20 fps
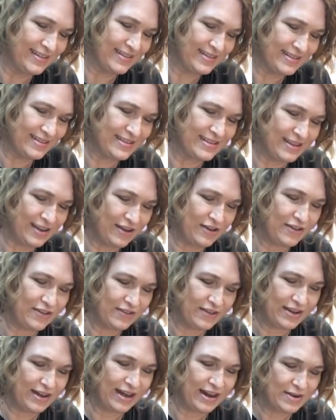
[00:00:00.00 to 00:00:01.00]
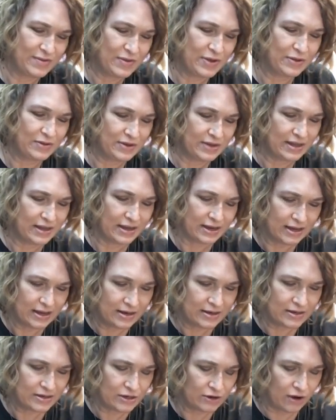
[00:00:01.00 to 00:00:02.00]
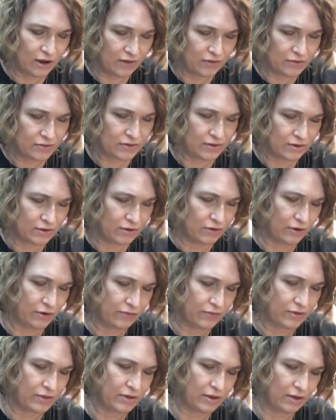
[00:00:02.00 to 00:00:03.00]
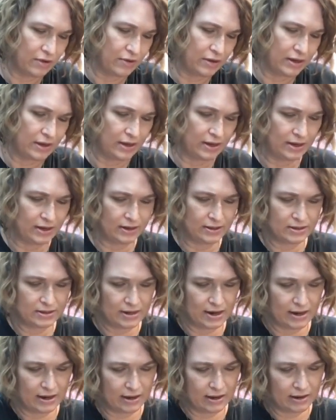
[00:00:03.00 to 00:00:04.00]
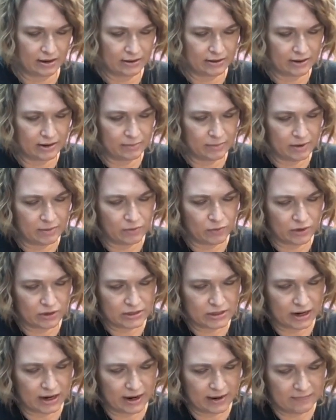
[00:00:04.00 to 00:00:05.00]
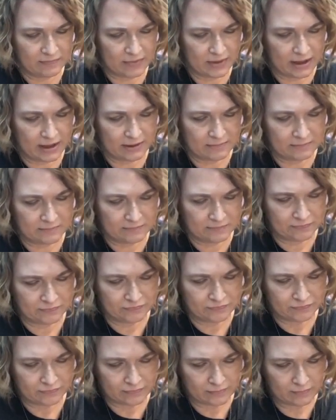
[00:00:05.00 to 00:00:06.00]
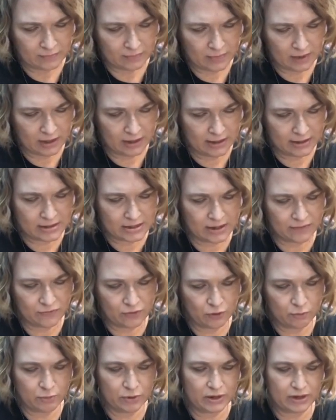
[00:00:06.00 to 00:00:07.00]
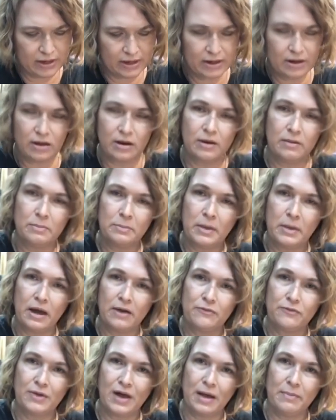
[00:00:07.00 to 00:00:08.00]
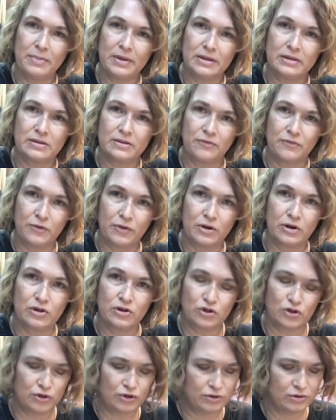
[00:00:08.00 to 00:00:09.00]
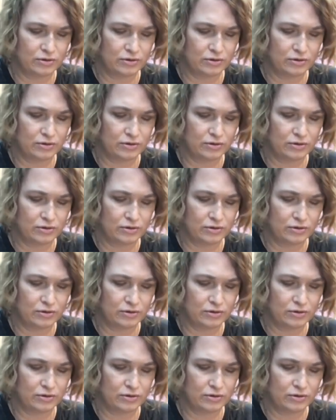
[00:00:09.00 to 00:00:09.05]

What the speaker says: So we got to be able to get into all those little grooves. So it is taking a little bit more time than, let's say, if you were putting it on a flat piece of furniture.